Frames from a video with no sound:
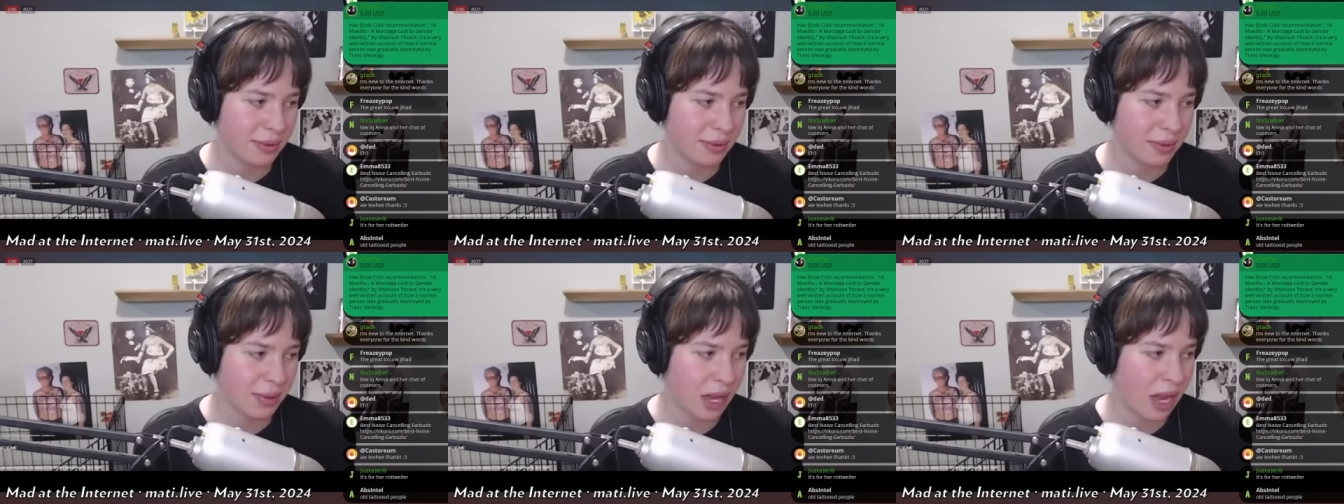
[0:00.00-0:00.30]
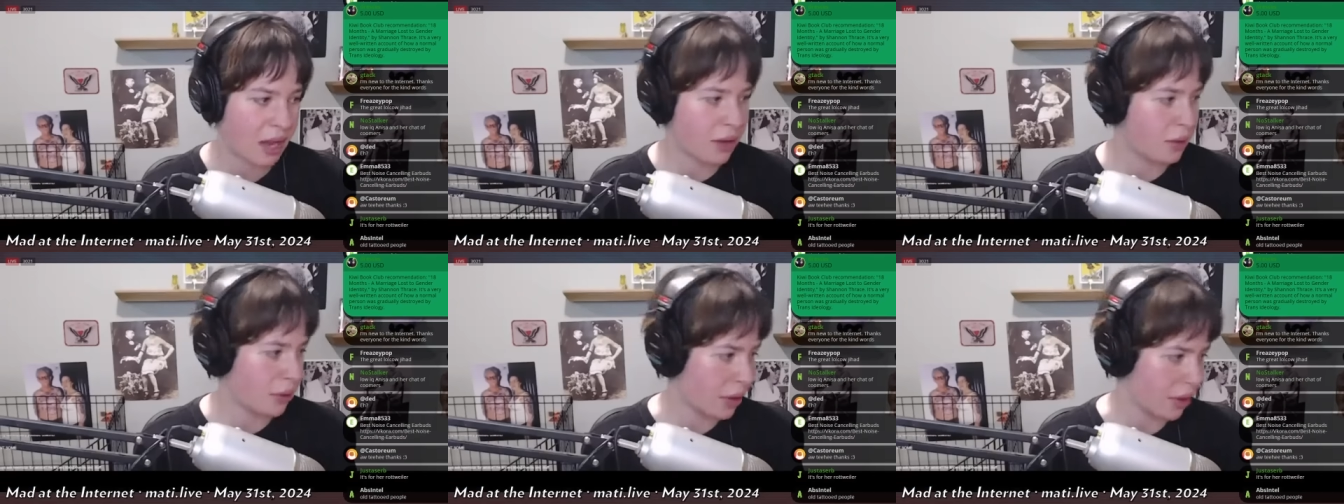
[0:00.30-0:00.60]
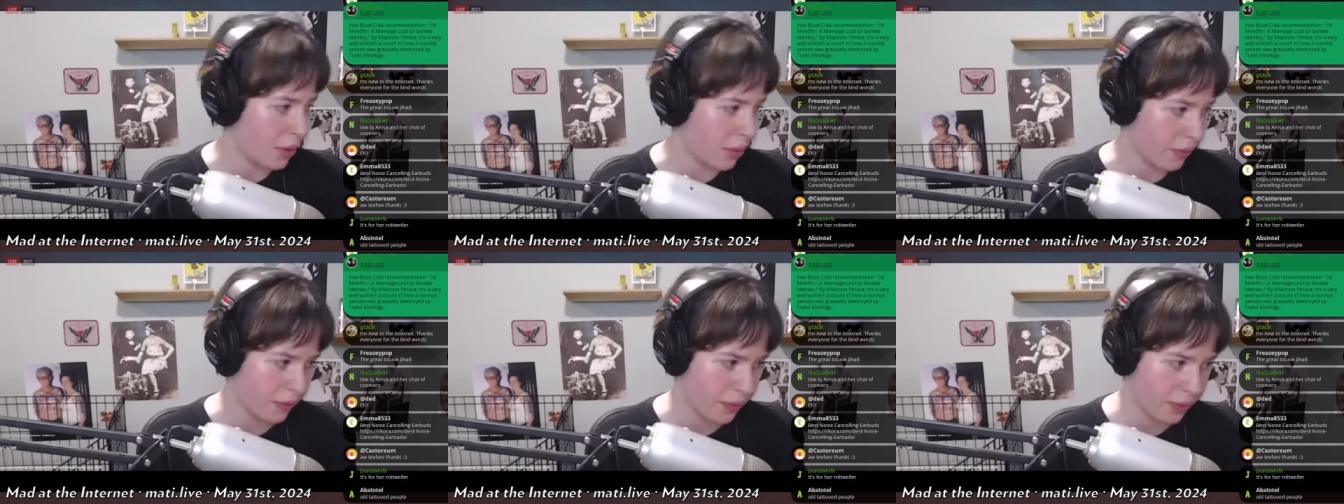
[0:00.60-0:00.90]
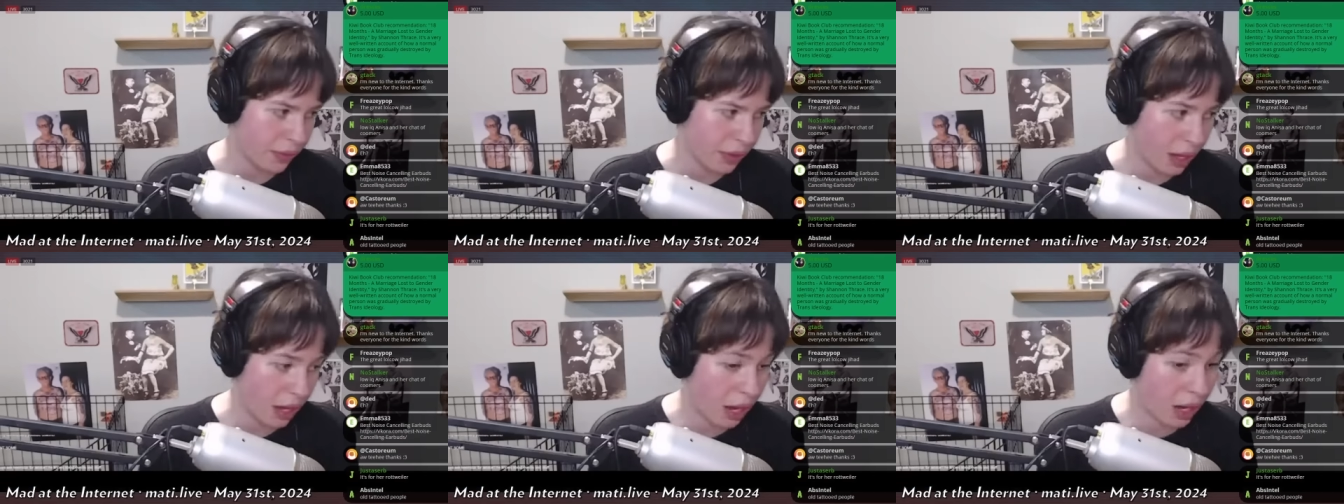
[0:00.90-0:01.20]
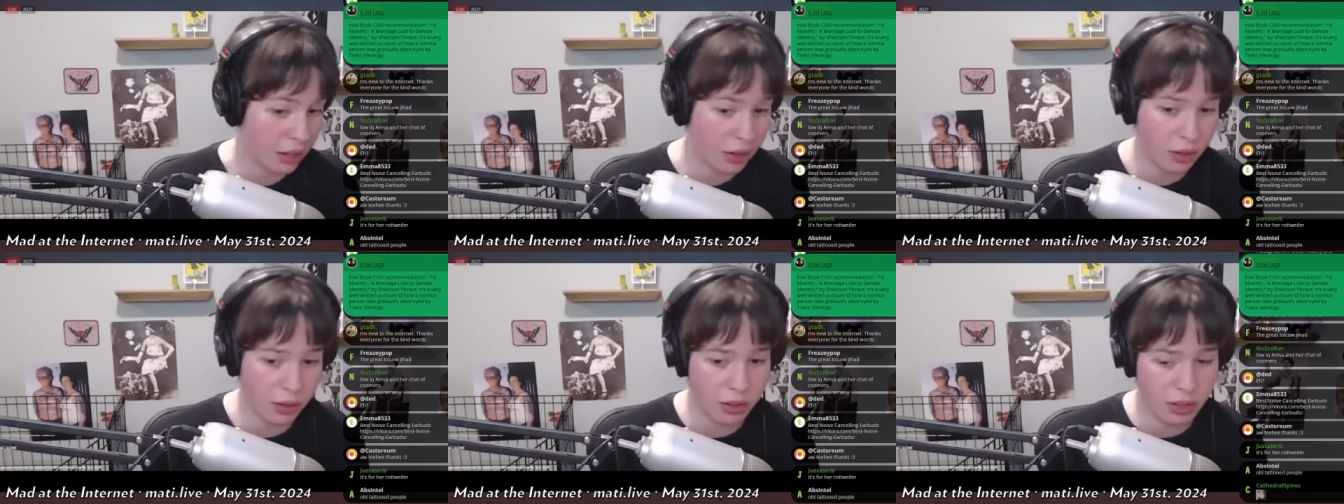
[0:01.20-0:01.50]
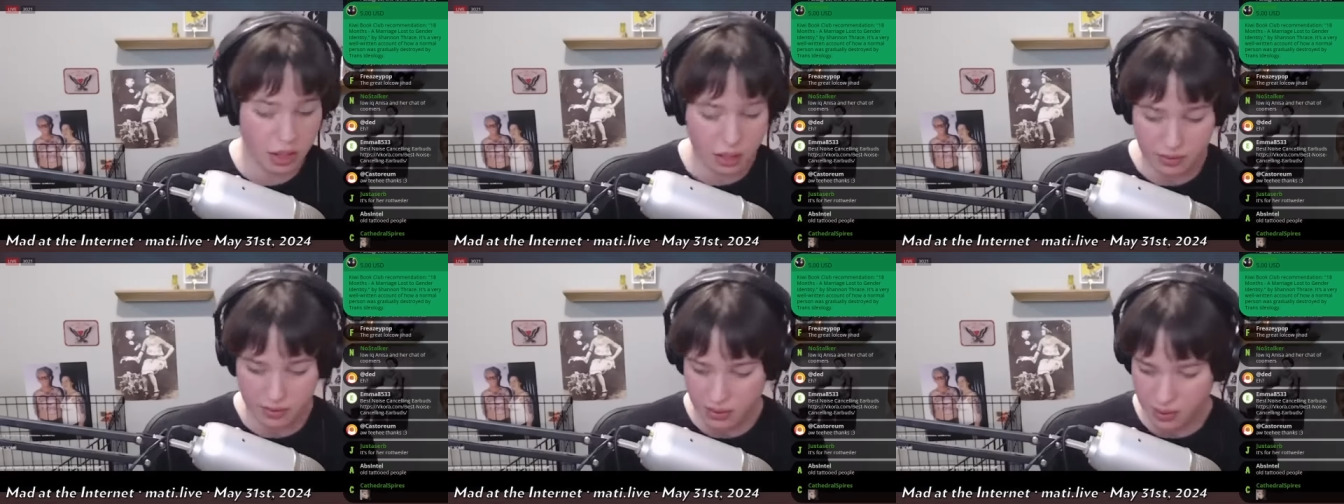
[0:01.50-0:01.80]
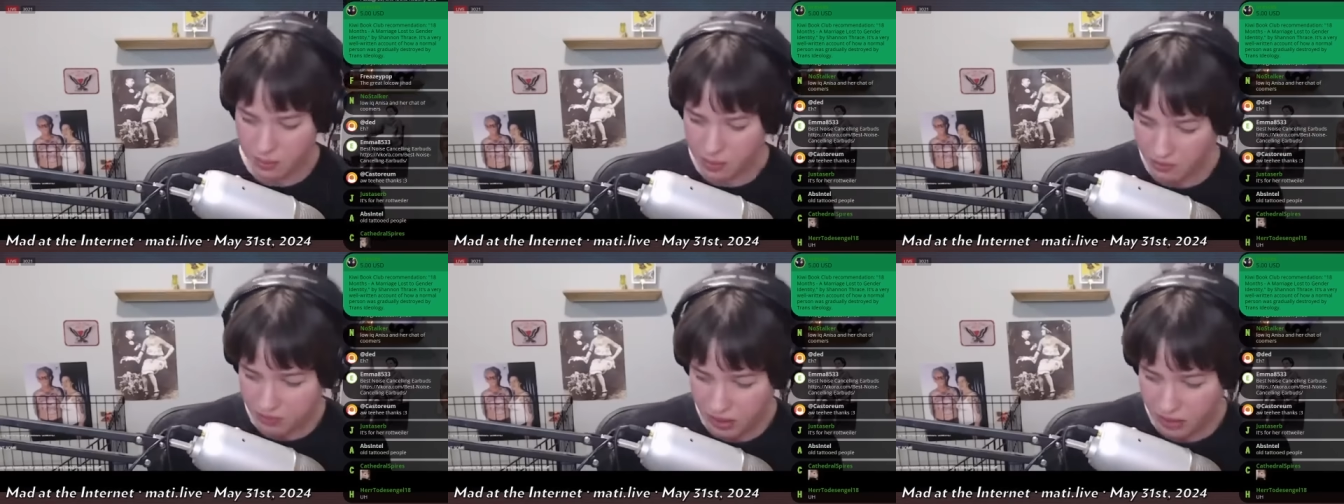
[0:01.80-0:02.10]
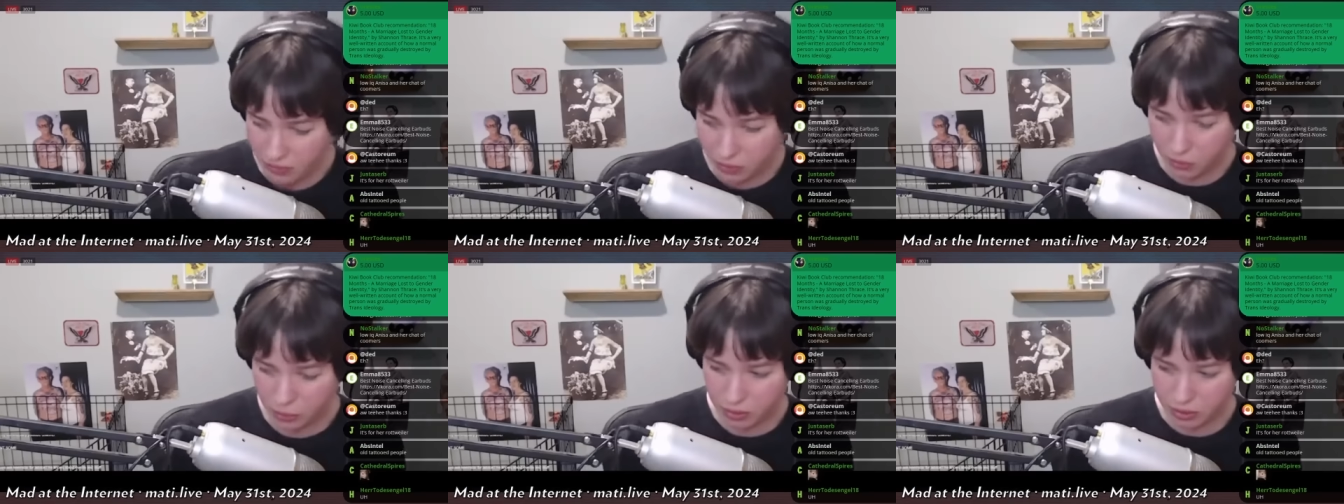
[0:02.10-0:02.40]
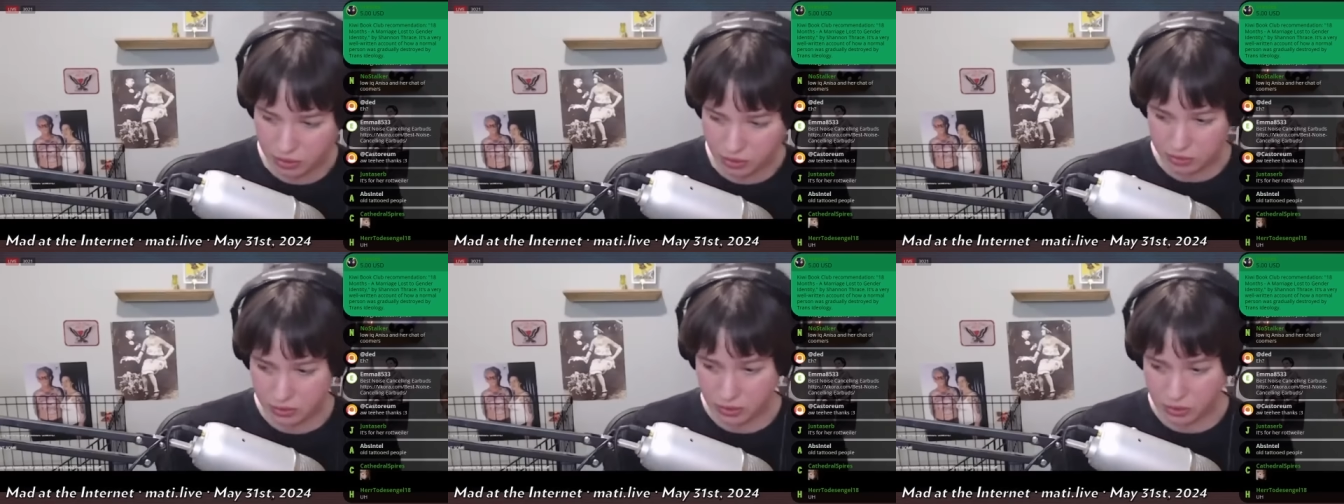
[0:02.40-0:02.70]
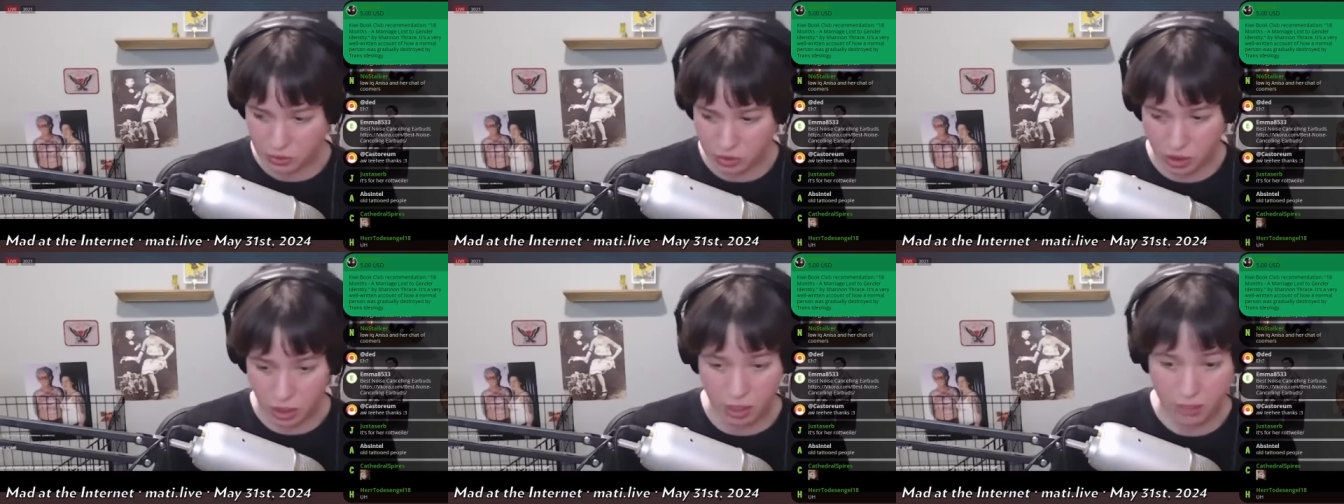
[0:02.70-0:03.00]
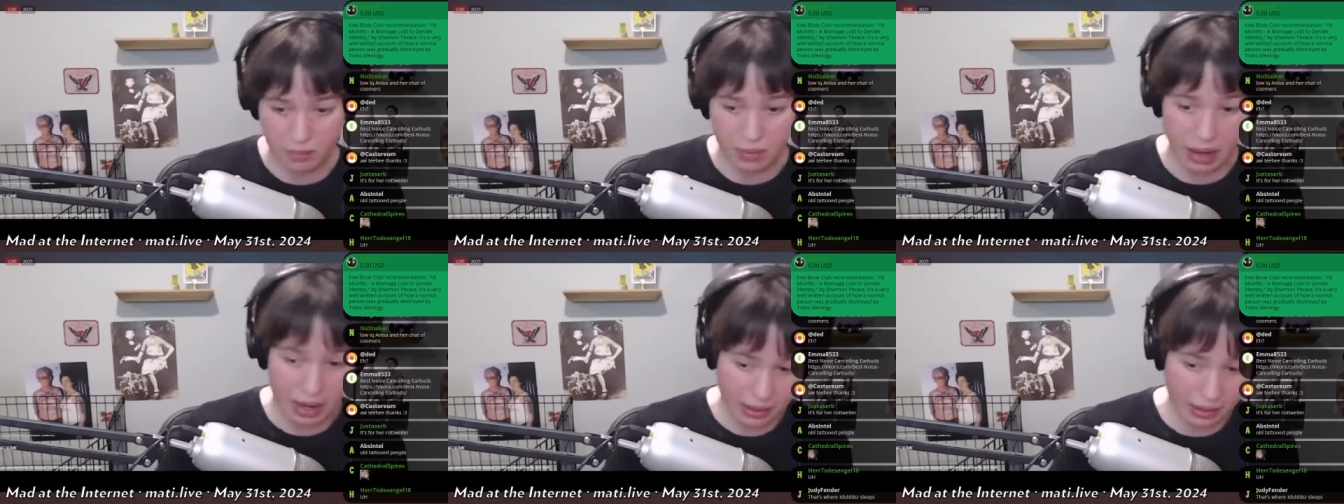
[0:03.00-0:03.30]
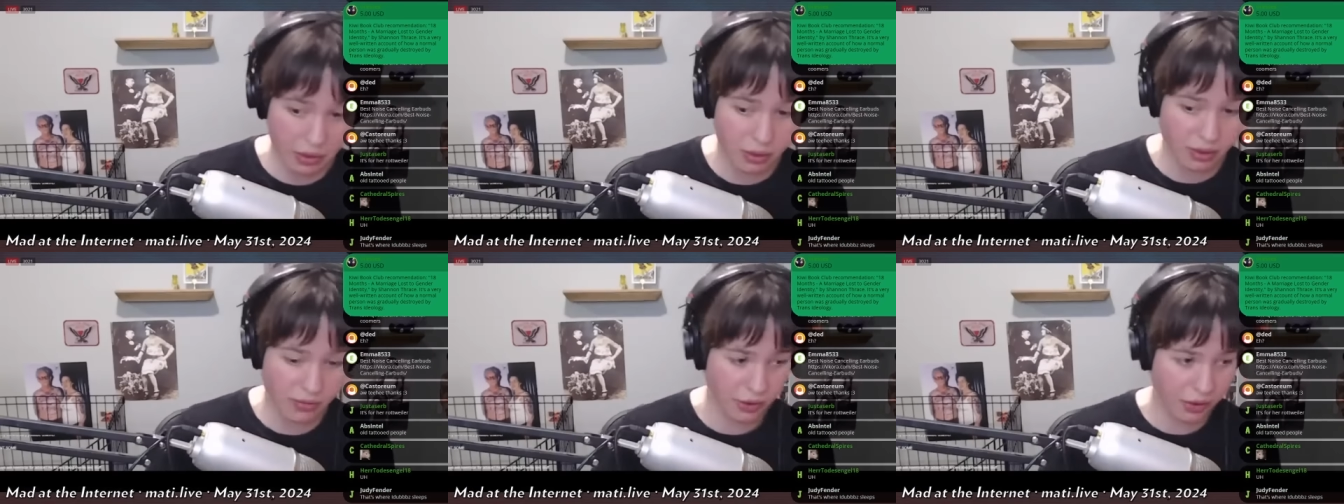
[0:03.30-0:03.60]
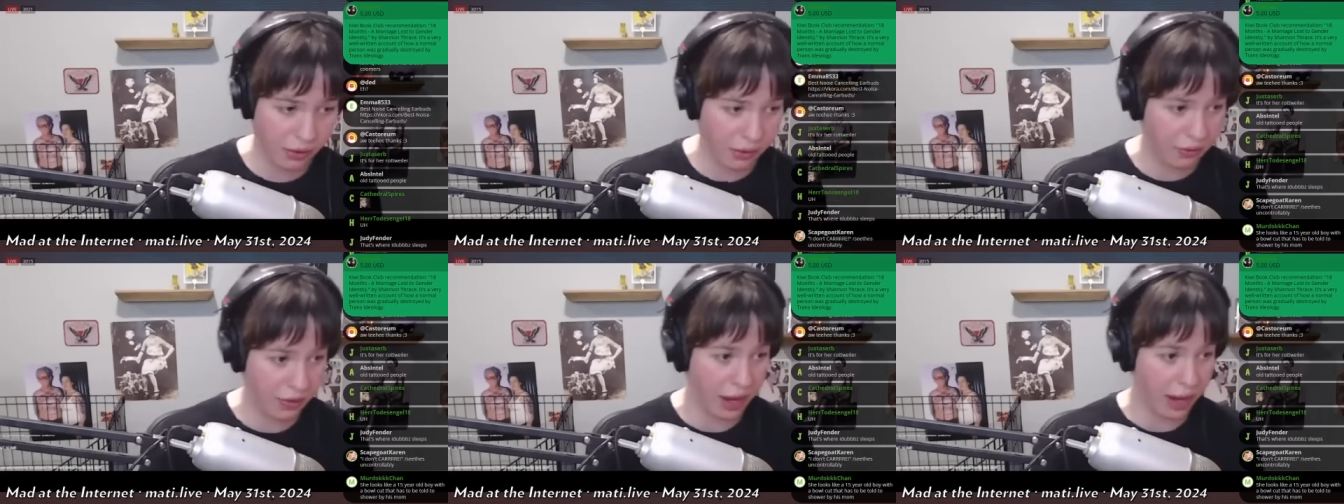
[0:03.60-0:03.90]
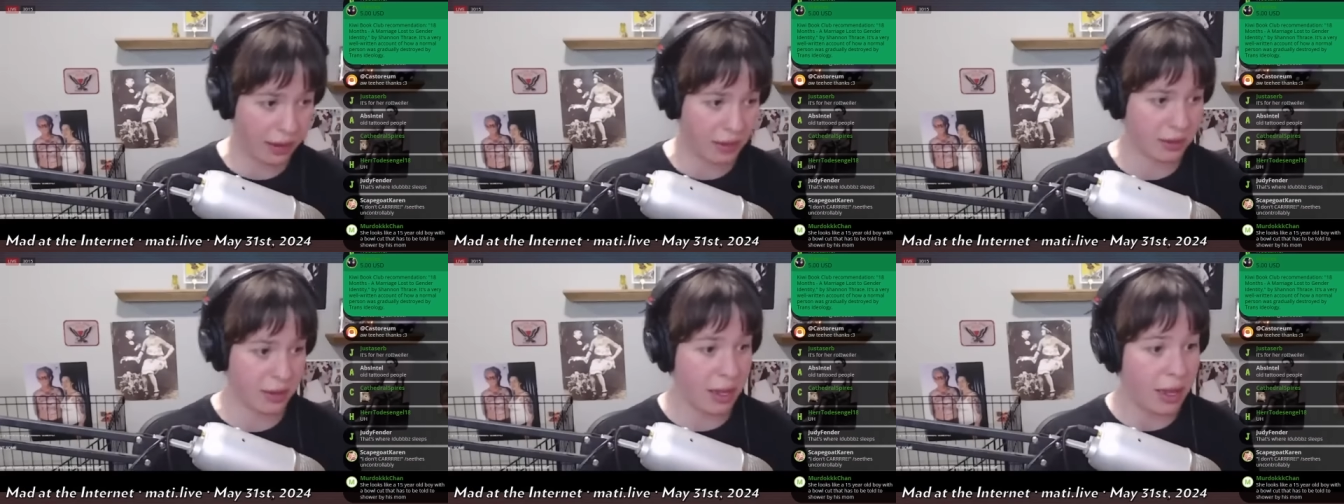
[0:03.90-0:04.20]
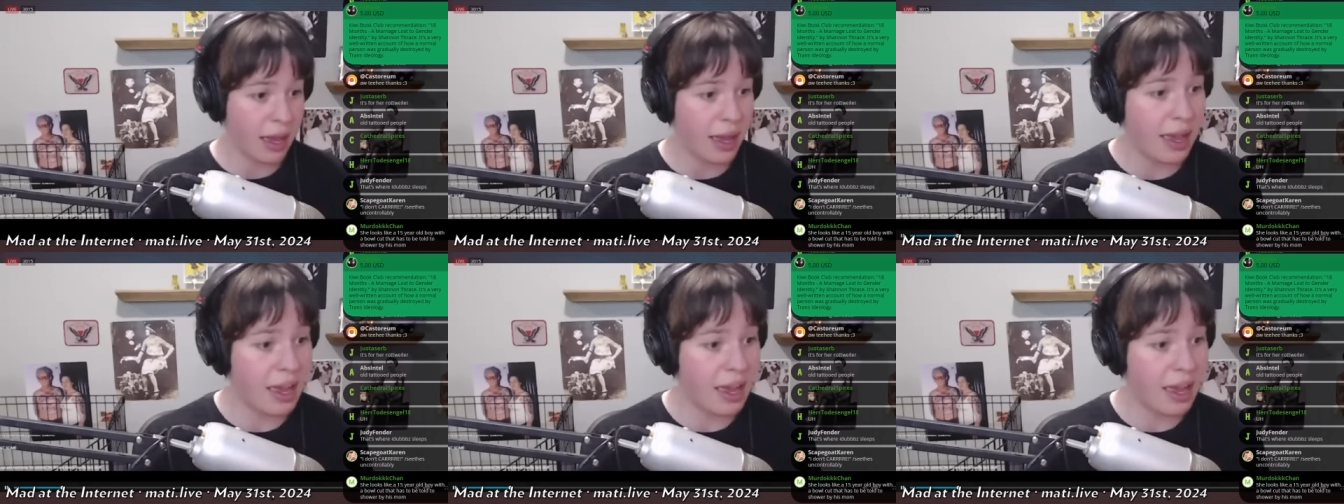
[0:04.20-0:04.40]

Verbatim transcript: I don't know. I know a lot of them have never worked a real job. I know that for a fact.